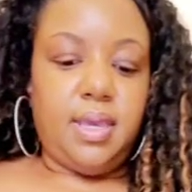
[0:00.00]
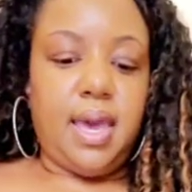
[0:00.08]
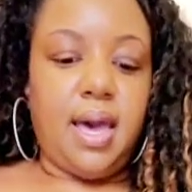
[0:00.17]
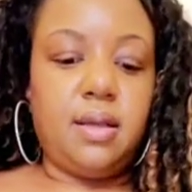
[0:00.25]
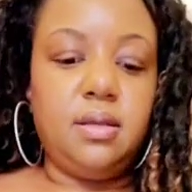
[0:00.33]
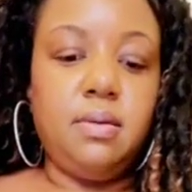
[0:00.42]

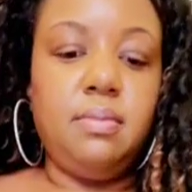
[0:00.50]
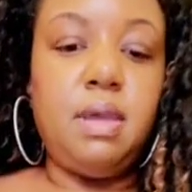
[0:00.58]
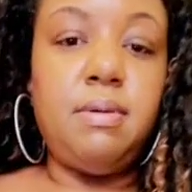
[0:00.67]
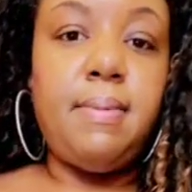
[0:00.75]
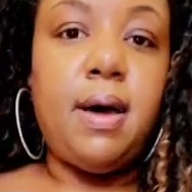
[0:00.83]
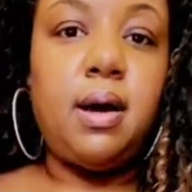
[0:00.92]
Yeah,
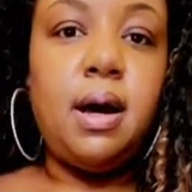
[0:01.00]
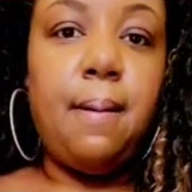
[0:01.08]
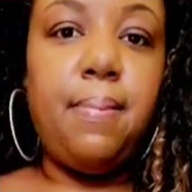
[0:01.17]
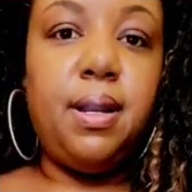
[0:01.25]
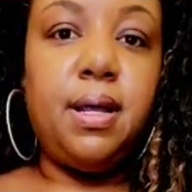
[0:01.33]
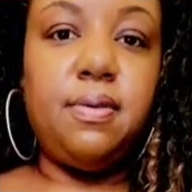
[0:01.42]
maybe about a
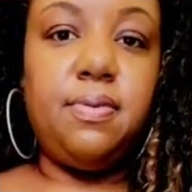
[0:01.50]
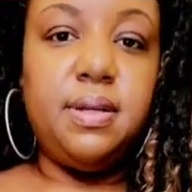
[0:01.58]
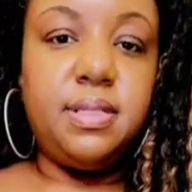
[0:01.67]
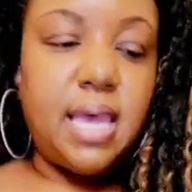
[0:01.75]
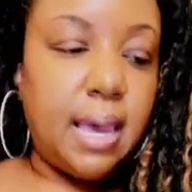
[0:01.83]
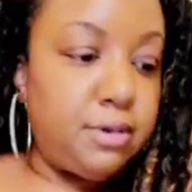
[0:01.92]
couple of
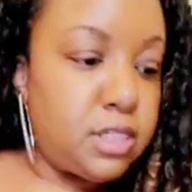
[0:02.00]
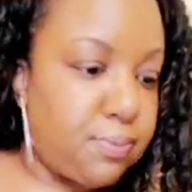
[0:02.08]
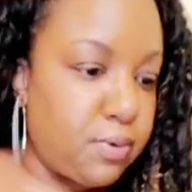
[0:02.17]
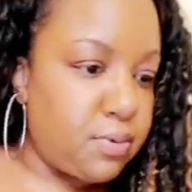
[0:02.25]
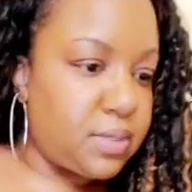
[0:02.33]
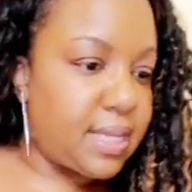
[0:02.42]

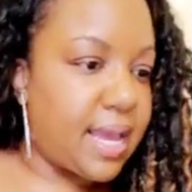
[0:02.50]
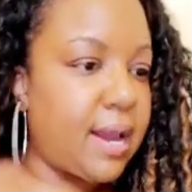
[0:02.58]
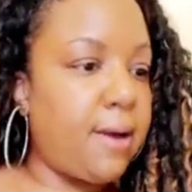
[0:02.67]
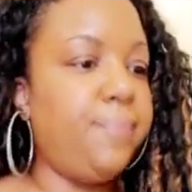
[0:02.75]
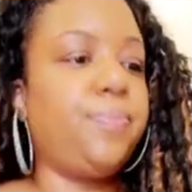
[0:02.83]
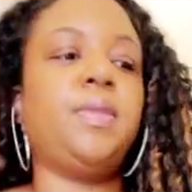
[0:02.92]
tablespoons
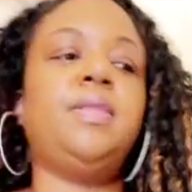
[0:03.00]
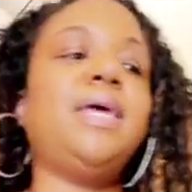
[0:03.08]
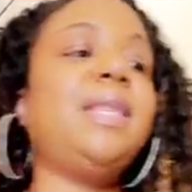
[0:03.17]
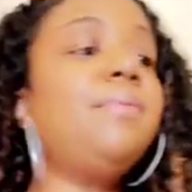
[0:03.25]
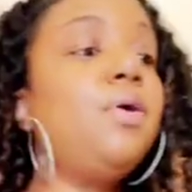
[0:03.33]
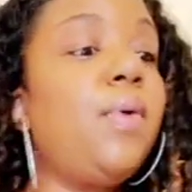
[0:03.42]
there.
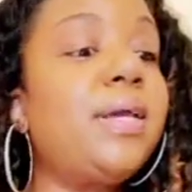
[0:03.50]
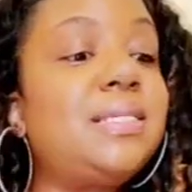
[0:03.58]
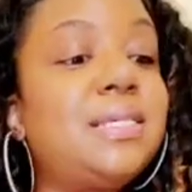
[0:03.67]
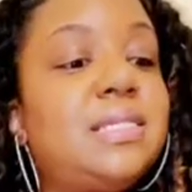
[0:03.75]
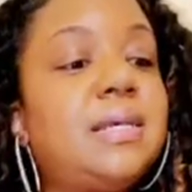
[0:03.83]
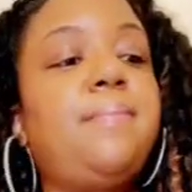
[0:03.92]
Then I'm going
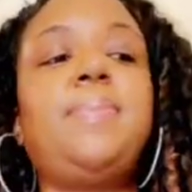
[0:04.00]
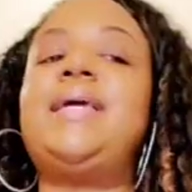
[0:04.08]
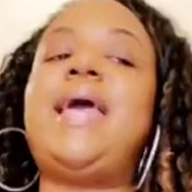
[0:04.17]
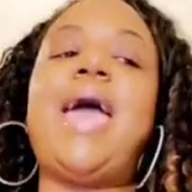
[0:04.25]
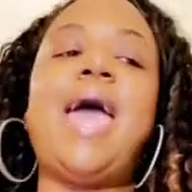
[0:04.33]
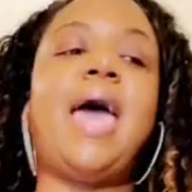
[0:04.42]
to
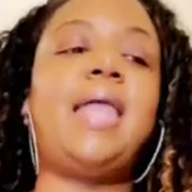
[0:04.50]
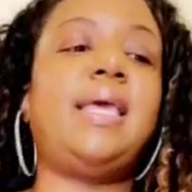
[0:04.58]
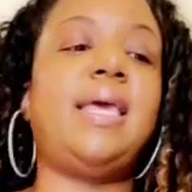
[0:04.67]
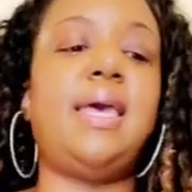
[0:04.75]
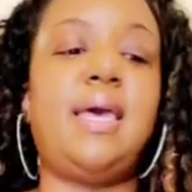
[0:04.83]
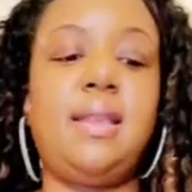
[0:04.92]
simply
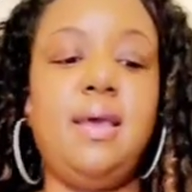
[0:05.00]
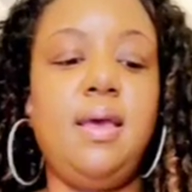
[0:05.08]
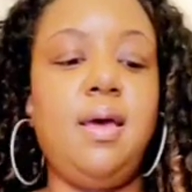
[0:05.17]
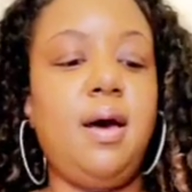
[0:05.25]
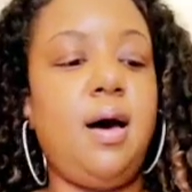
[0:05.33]
add in